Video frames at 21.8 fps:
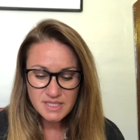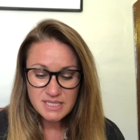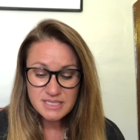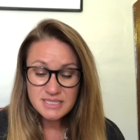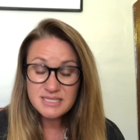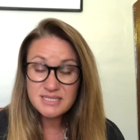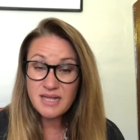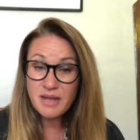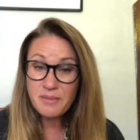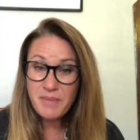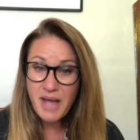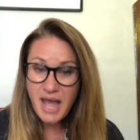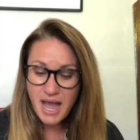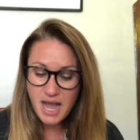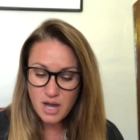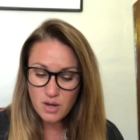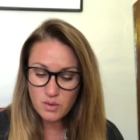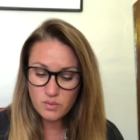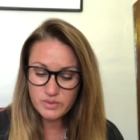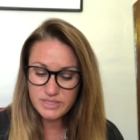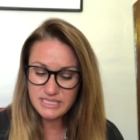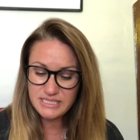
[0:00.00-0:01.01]

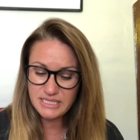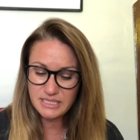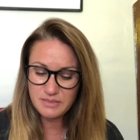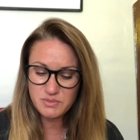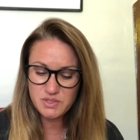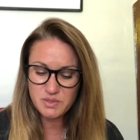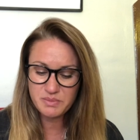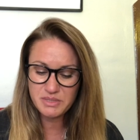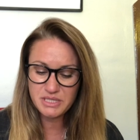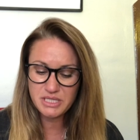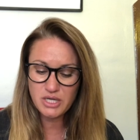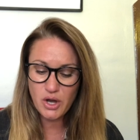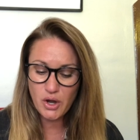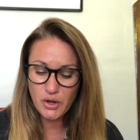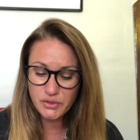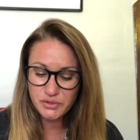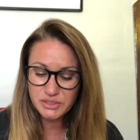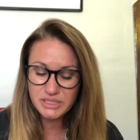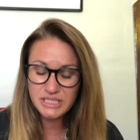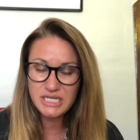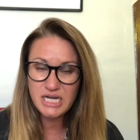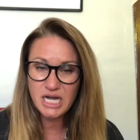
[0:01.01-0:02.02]
Somehow we seem to be the
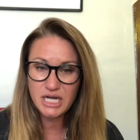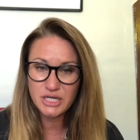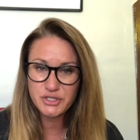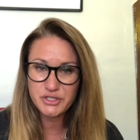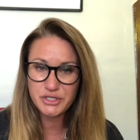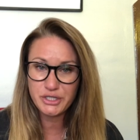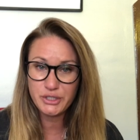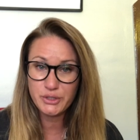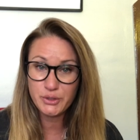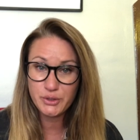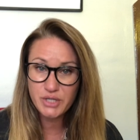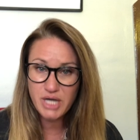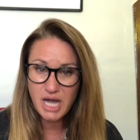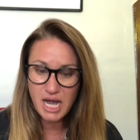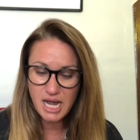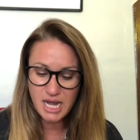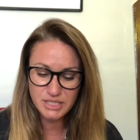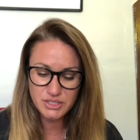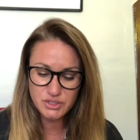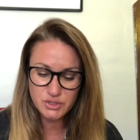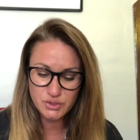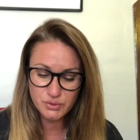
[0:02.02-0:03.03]
only country who
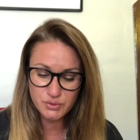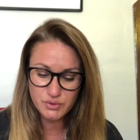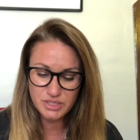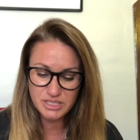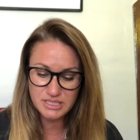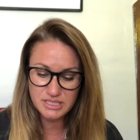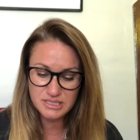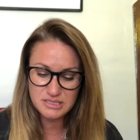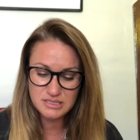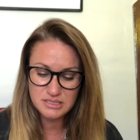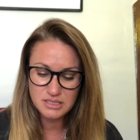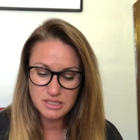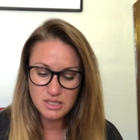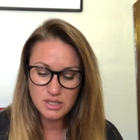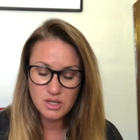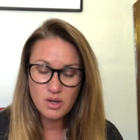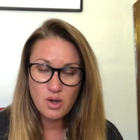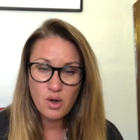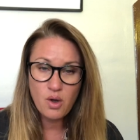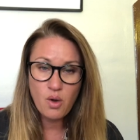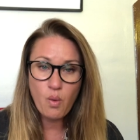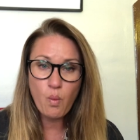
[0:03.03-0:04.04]
can't do this.
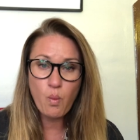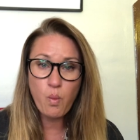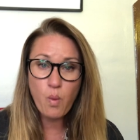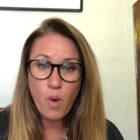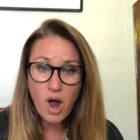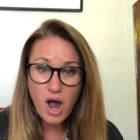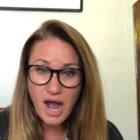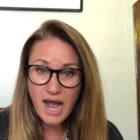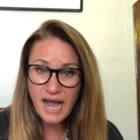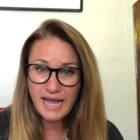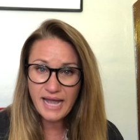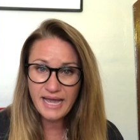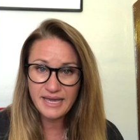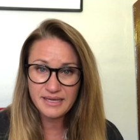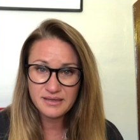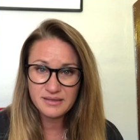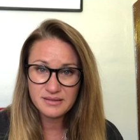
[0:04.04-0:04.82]
Why?